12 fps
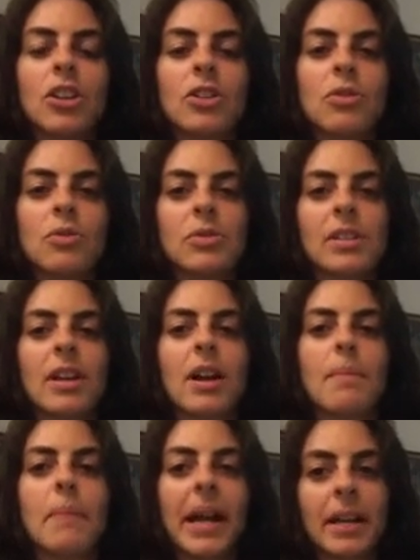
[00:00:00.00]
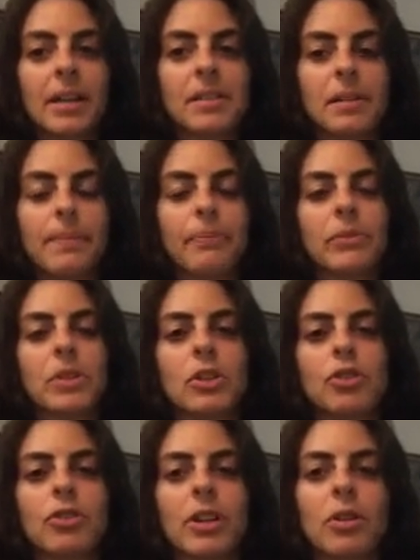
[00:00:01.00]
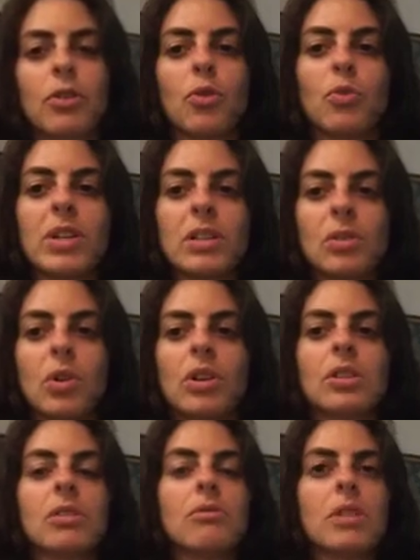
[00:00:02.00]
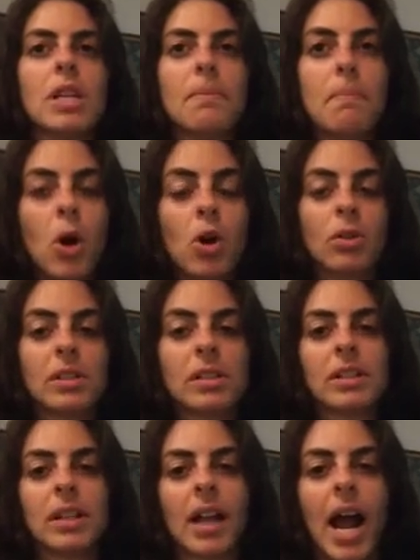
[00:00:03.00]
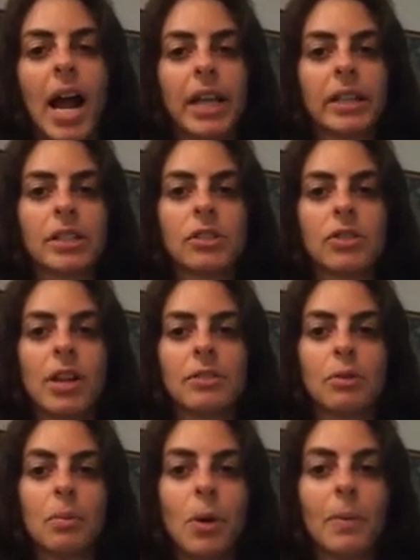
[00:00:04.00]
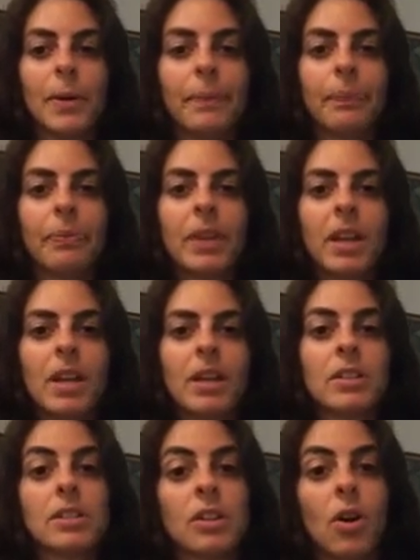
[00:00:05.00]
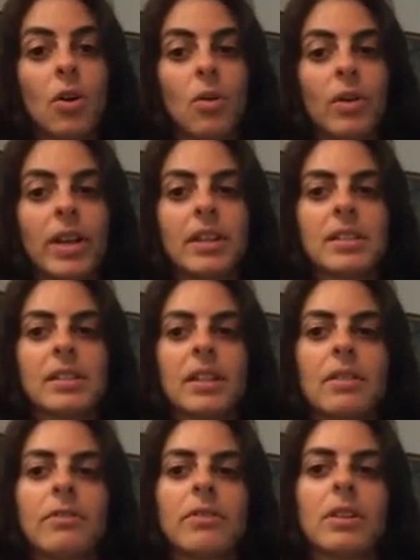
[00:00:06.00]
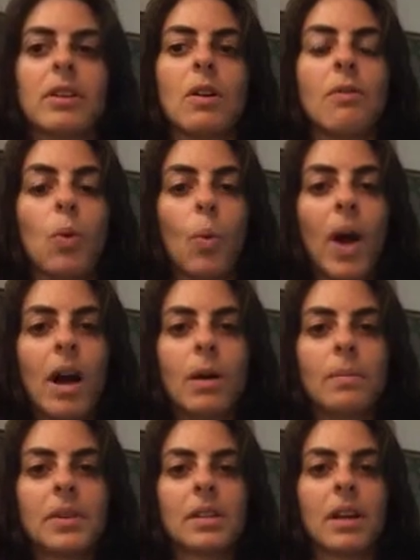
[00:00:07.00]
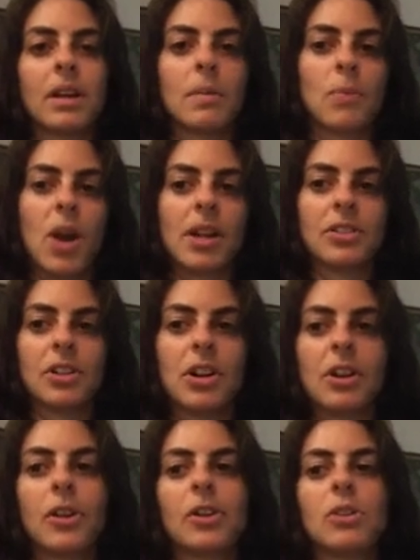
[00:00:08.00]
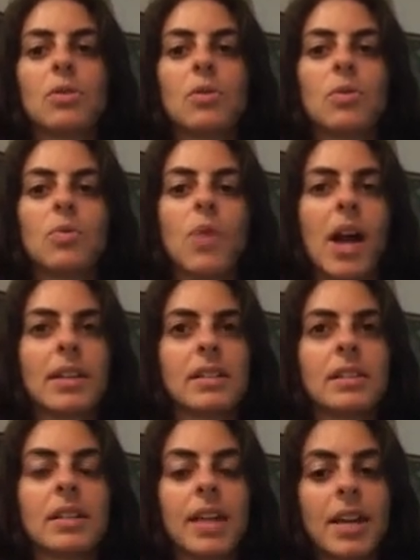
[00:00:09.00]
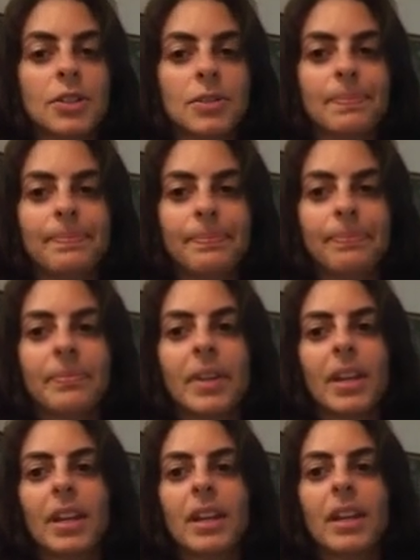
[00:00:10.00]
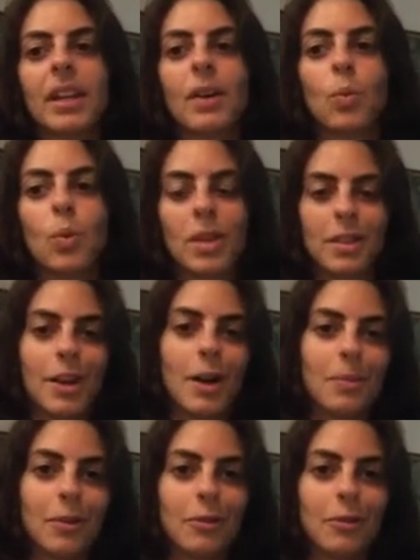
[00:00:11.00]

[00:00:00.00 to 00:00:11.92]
use their mechanism to trigger the resource you need most in a highly stressful moment. So instead of feeling overwhelmed under pressure, you rise to the occasion with the help